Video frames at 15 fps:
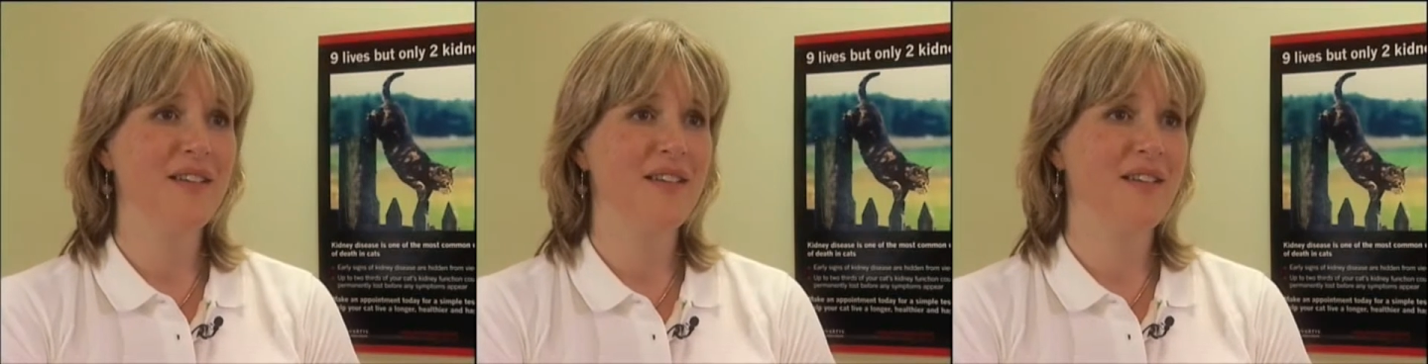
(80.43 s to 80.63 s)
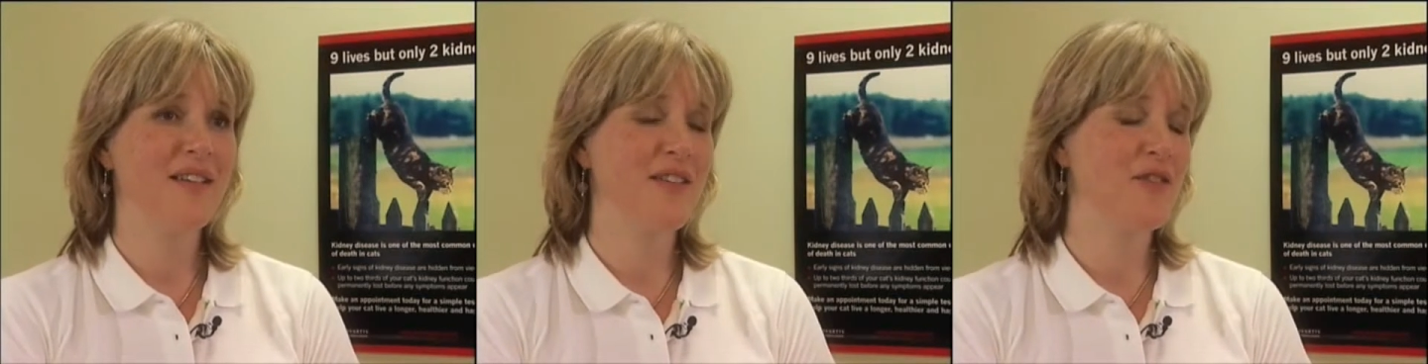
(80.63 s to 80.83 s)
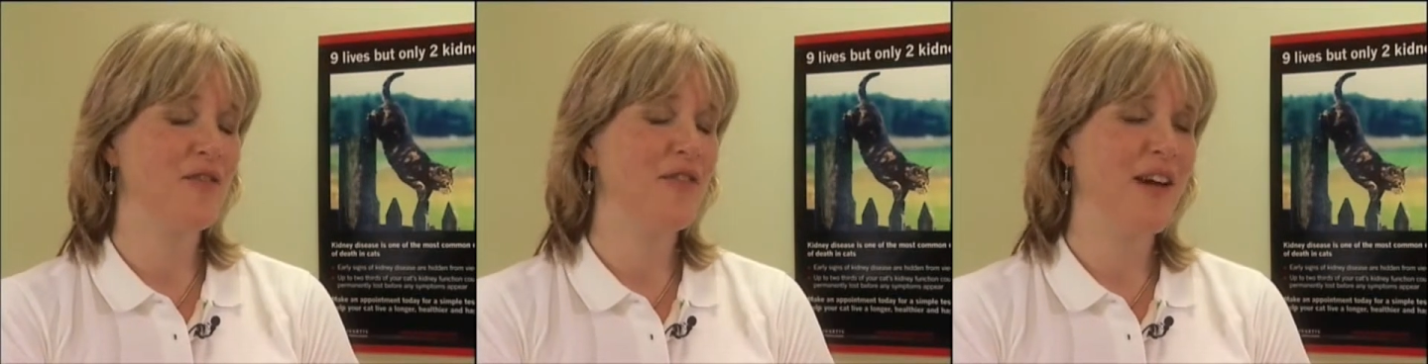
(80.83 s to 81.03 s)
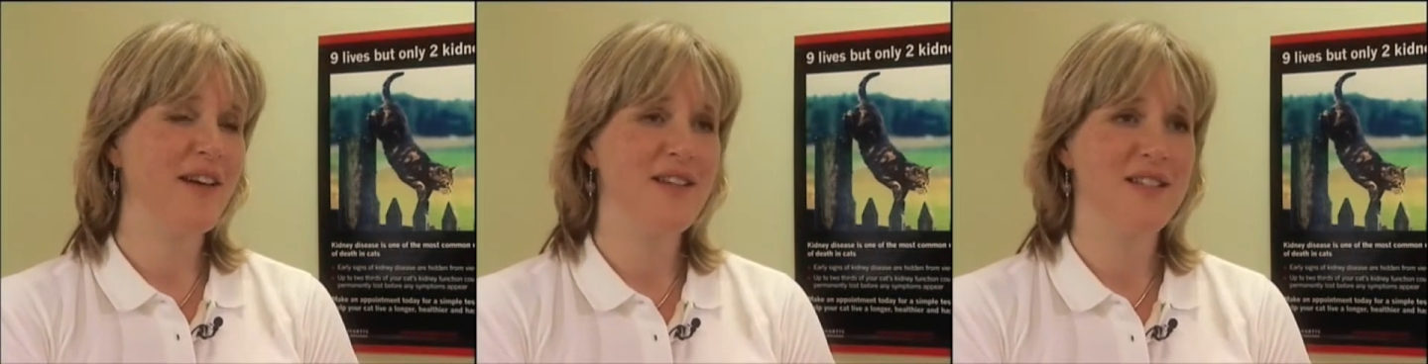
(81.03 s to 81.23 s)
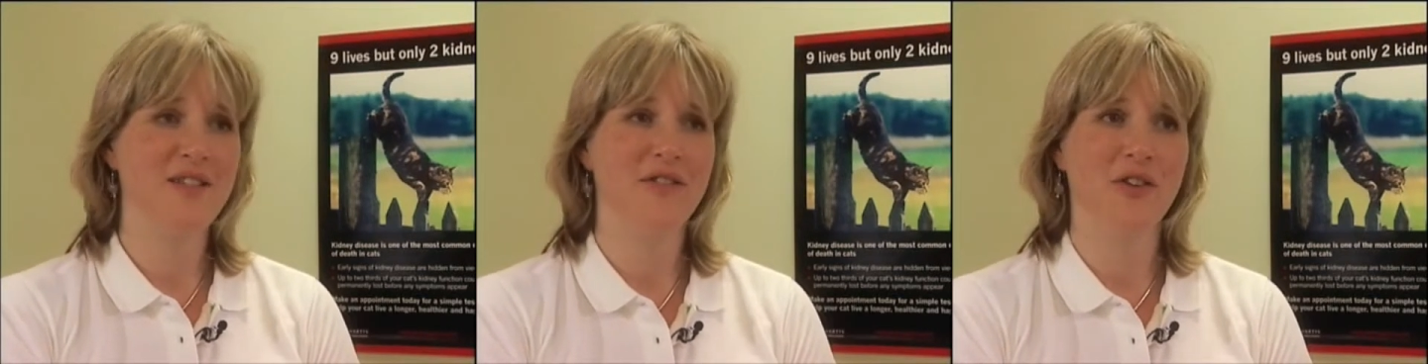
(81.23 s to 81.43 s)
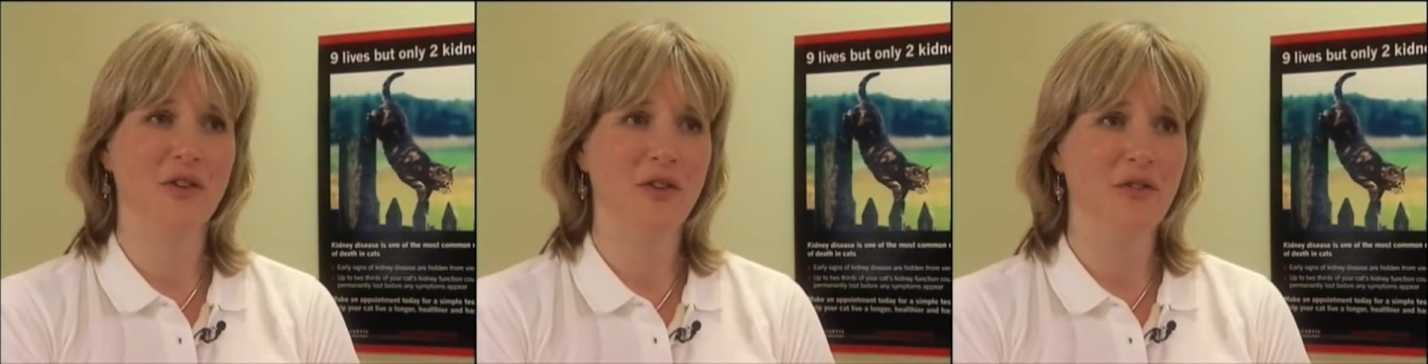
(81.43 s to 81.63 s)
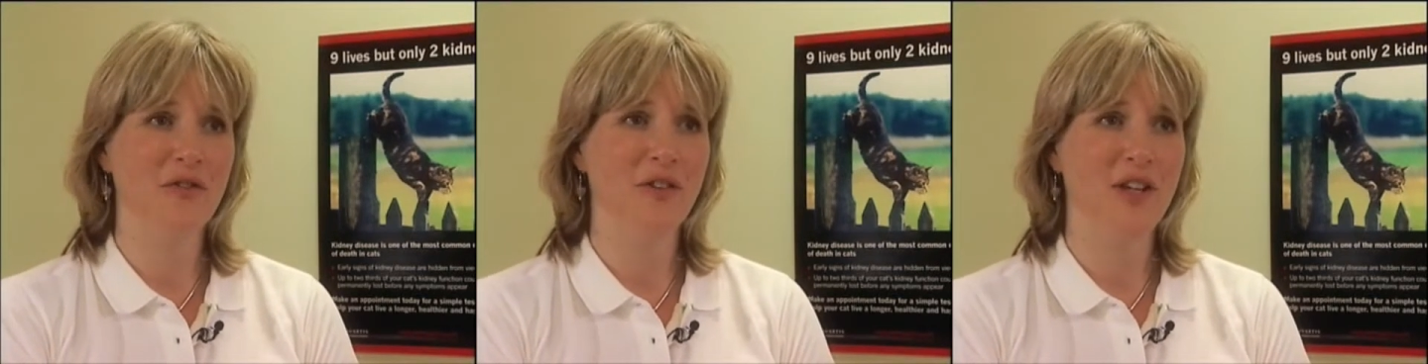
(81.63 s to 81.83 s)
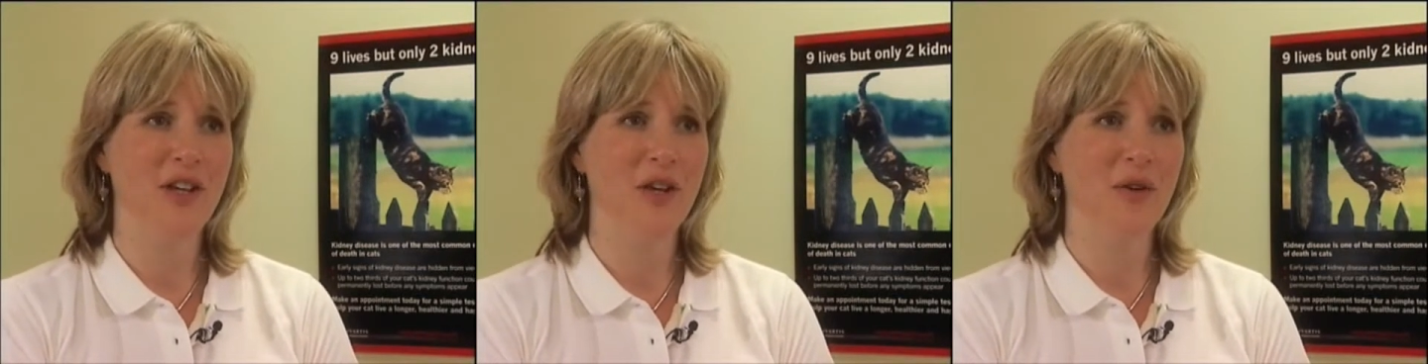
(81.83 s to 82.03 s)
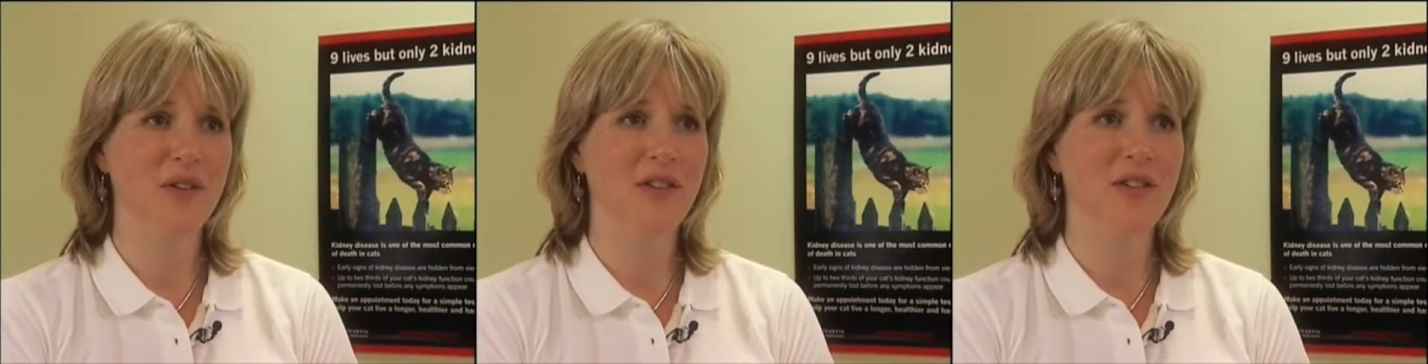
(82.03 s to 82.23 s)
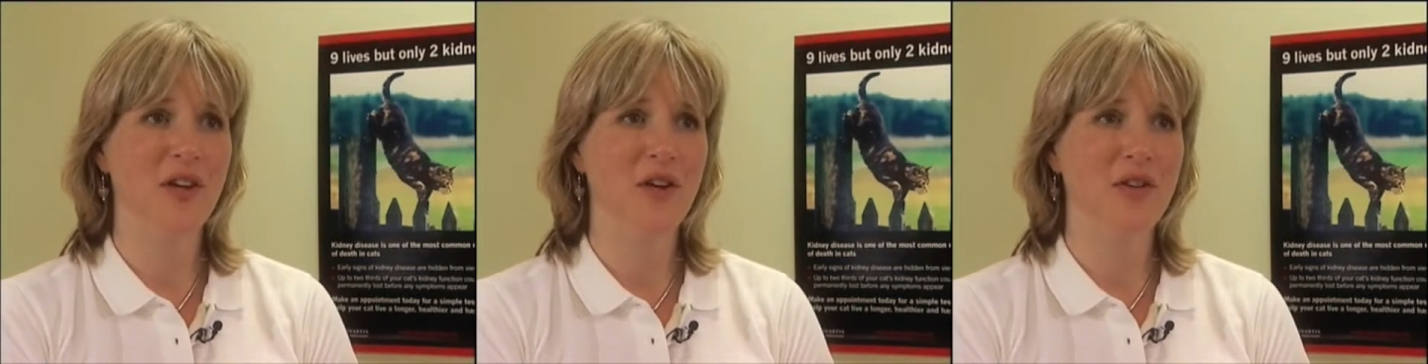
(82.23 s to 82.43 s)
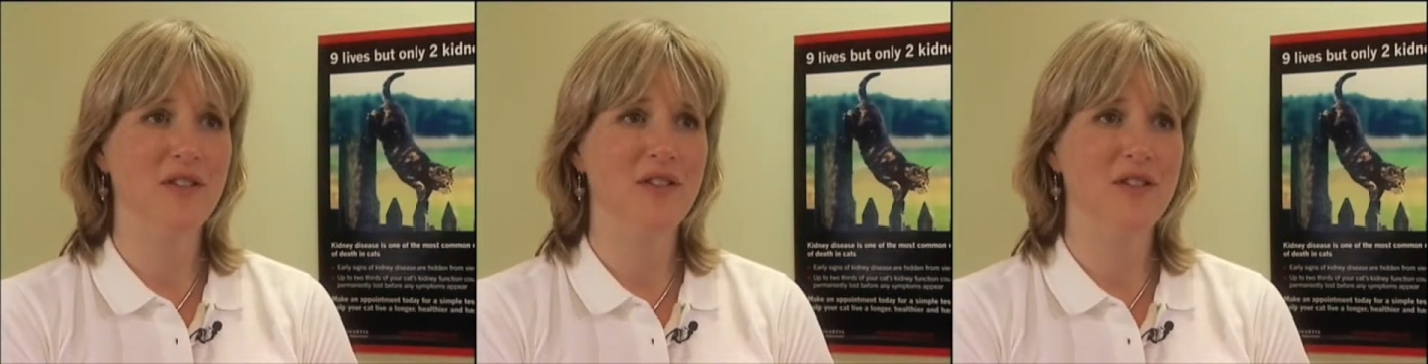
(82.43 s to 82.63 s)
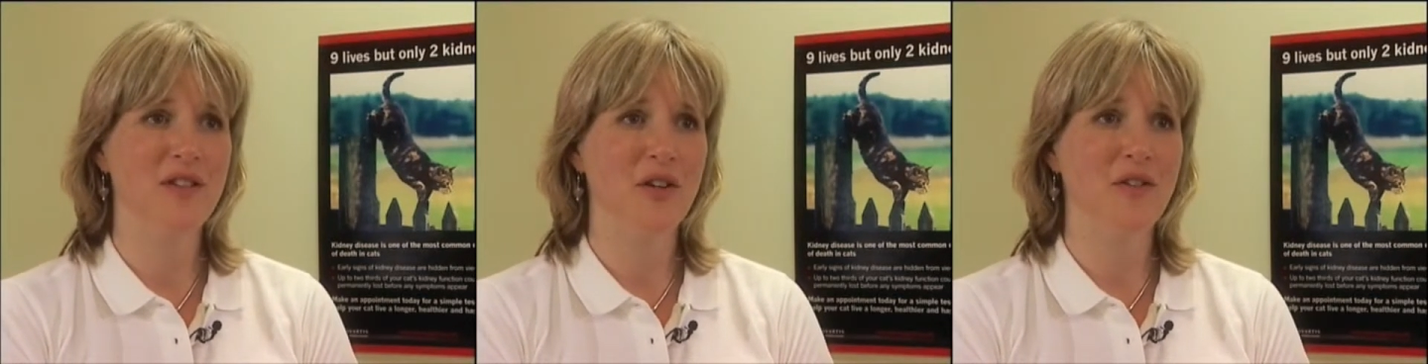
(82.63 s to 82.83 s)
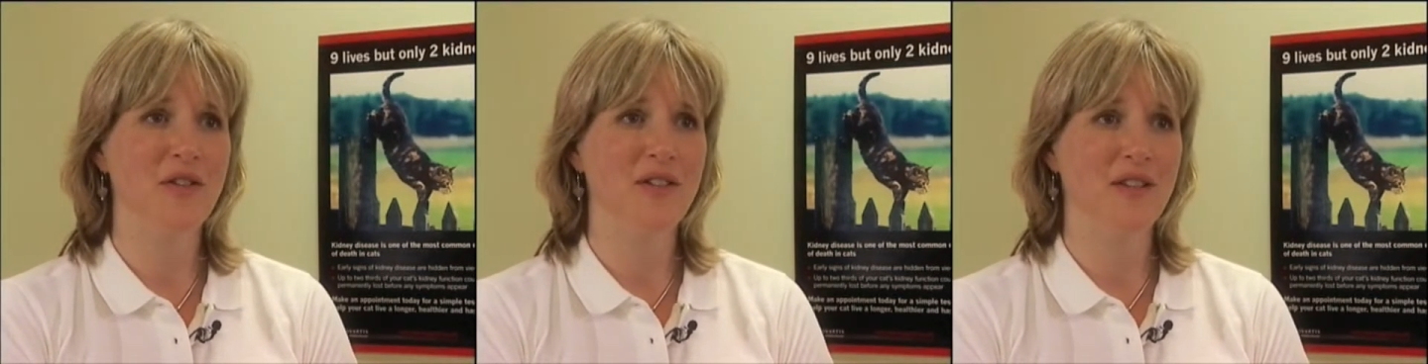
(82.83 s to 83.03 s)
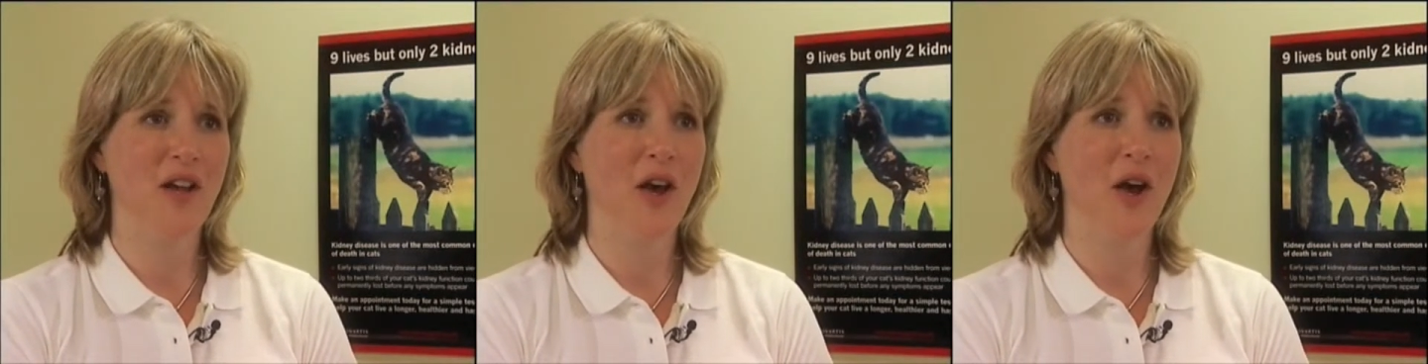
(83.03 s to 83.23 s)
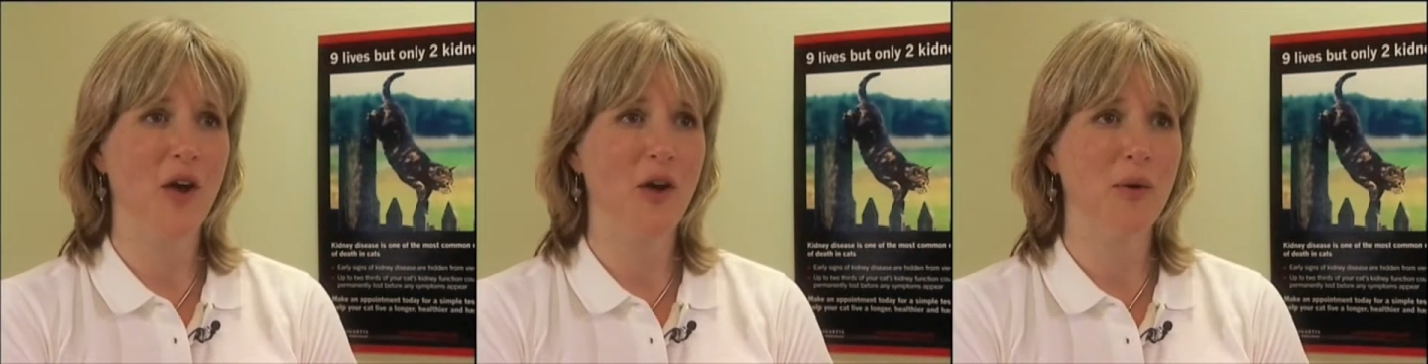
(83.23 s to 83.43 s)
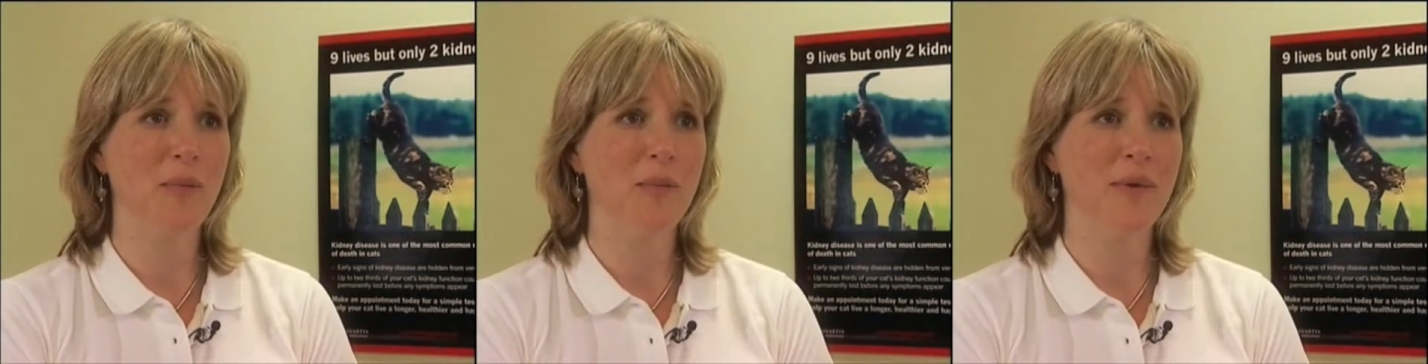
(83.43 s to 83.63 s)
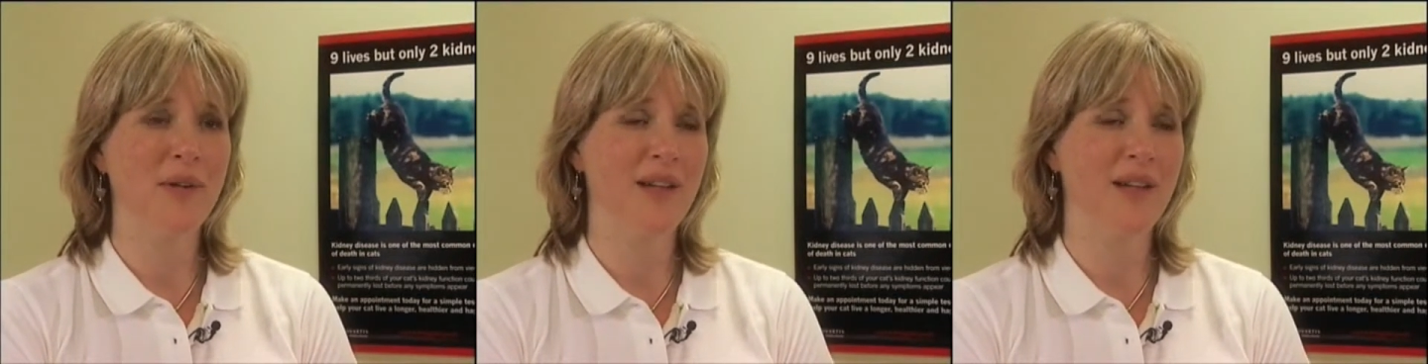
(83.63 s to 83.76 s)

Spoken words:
that it's very difficult for you as an owner to notice at home,